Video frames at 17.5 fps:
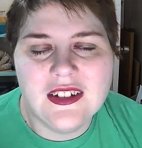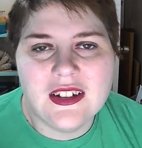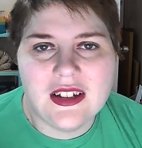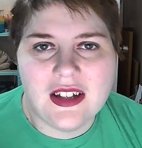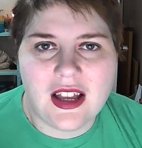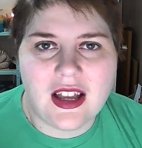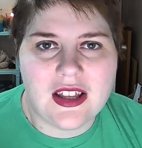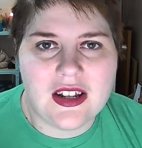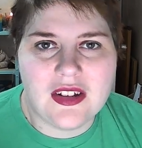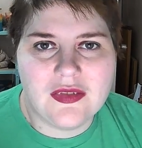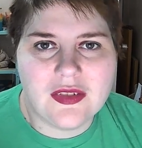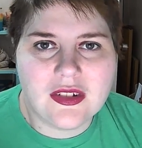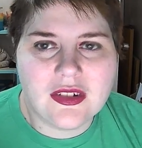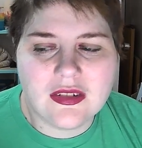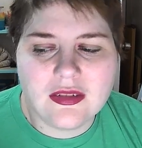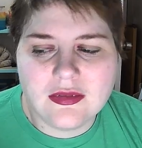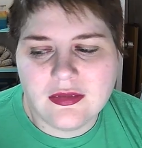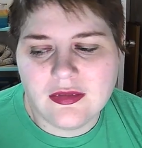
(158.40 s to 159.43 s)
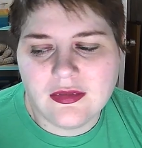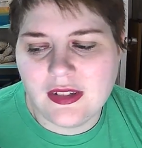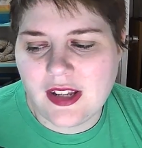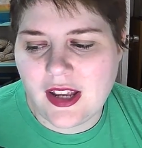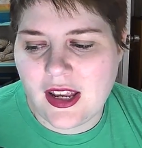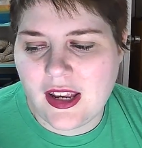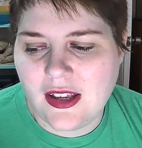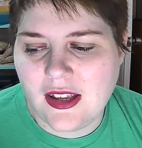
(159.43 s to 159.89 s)
kind of a
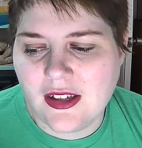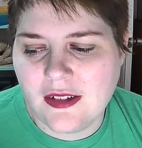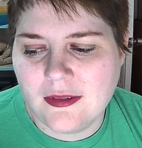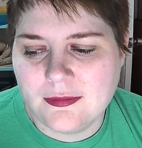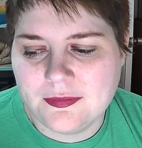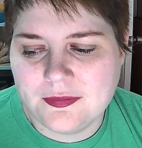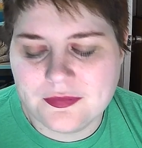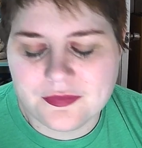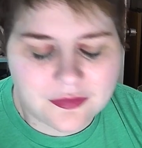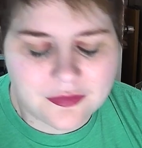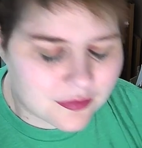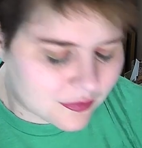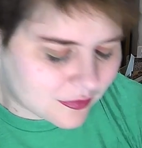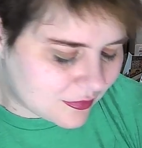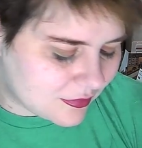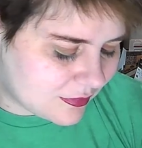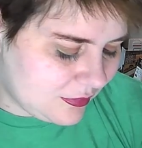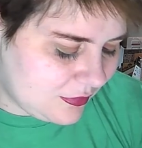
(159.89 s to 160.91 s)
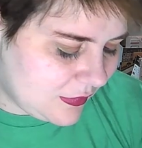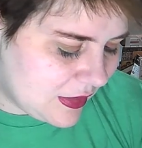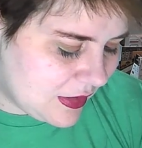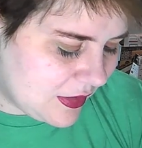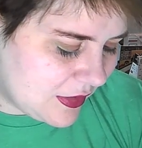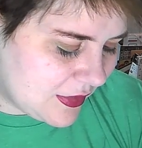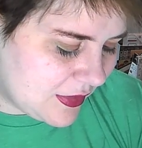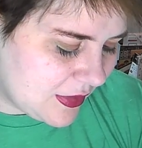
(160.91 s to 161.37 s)
take.
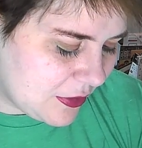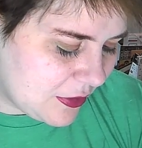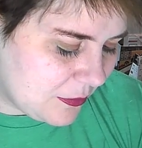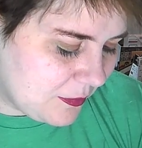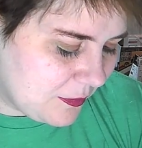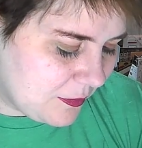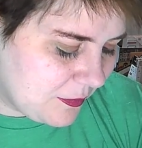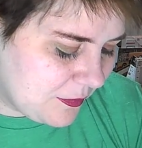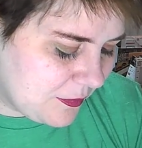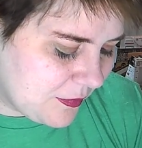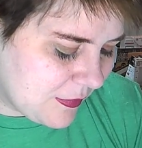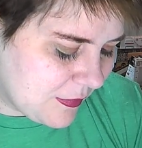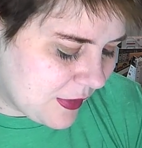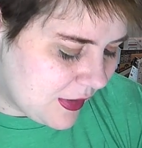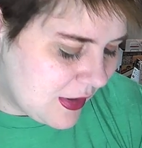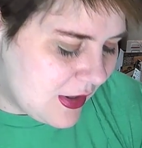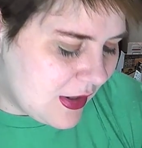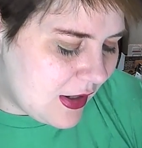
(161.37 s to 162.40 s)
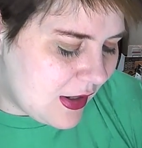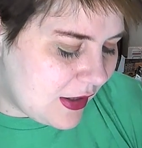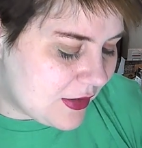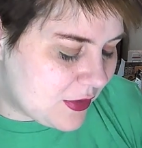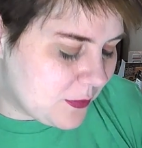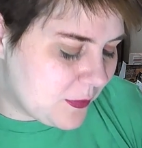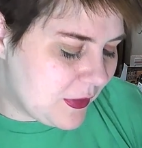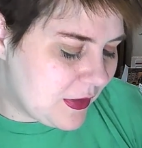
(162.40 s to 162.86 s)
So,
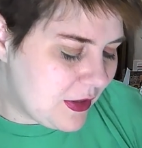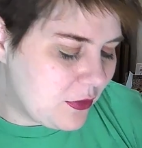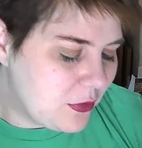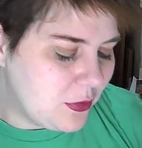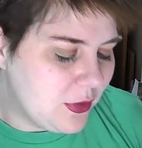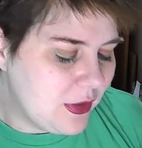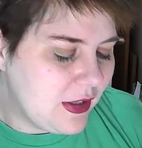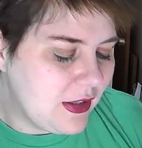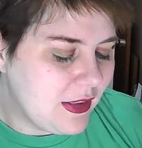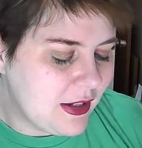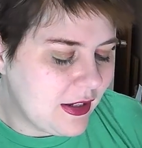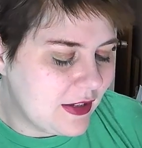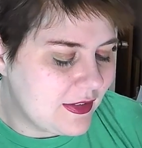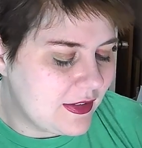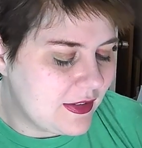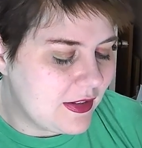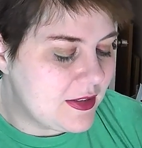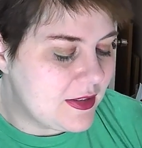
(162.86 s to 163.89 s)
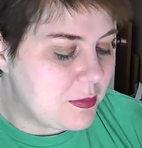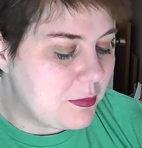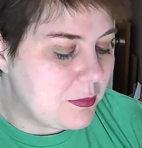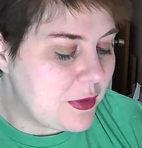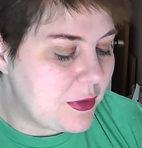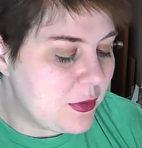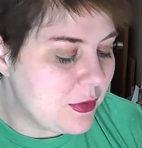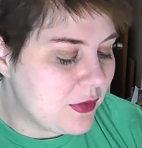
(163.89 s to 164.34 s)
it's really cool. Like I said, it's
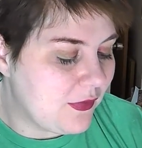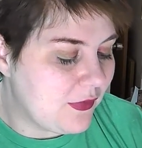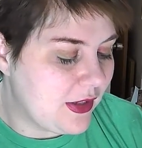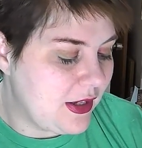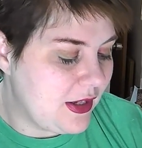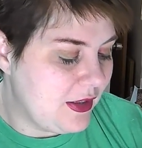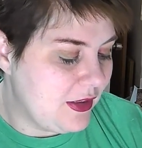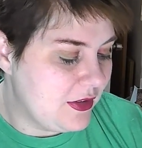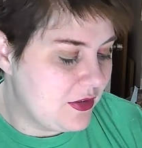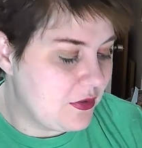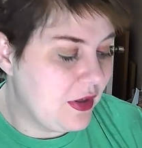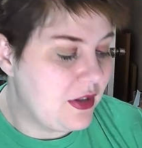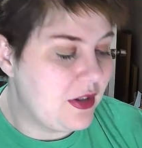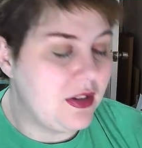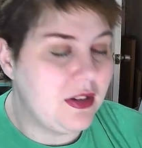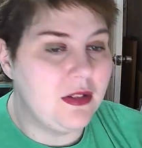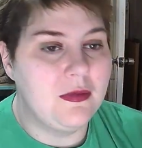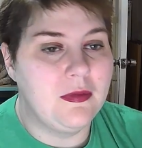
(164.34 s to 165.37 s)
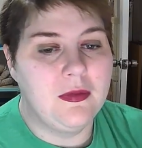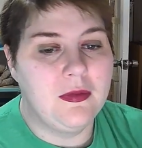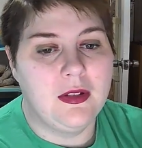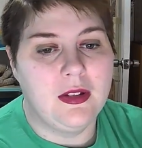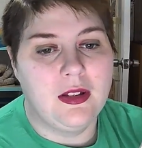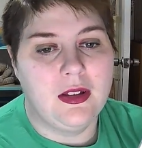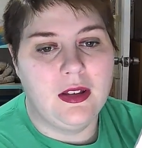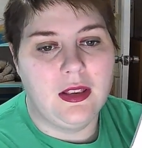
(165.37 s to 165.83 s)
beautifully illustrated.
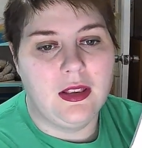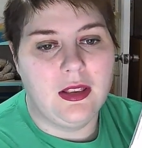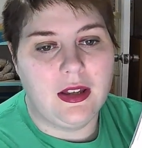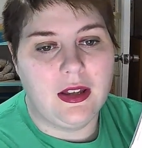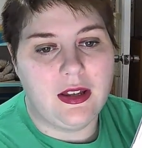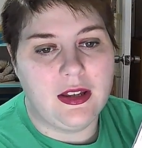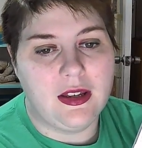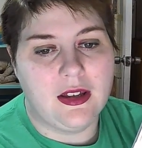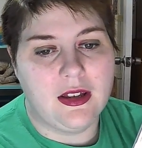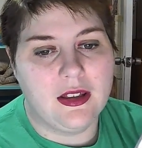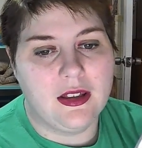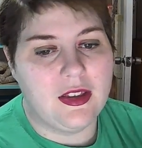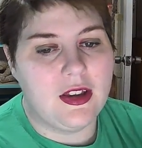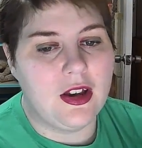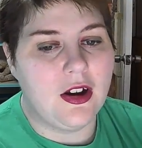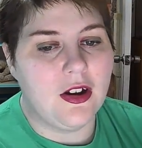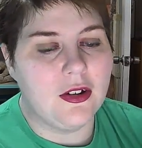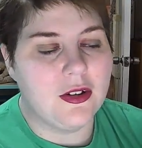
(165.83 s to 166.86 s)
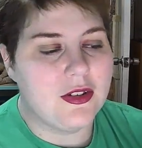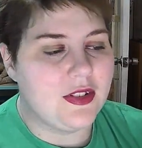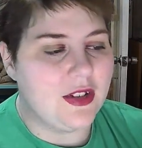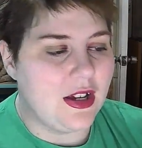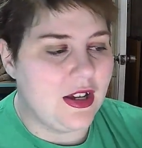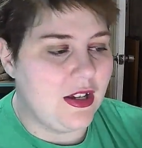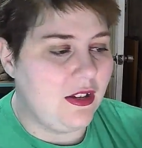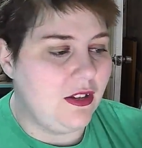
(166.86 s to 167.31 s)
Like, the art
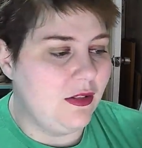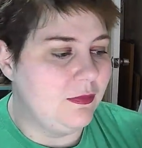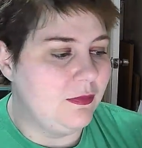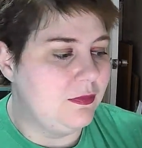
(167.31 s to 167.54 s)
style